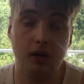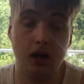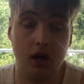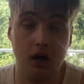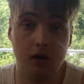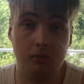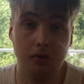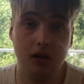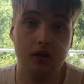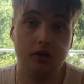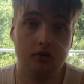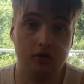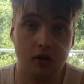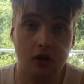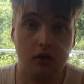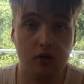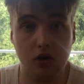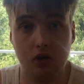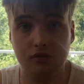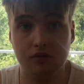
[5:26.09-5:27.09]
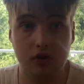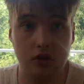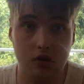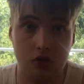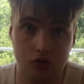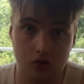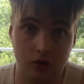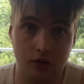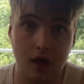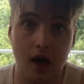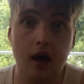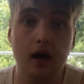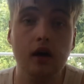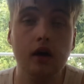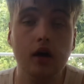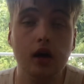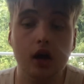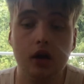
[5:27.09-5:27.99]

behind me, so hopefully you enjoy that.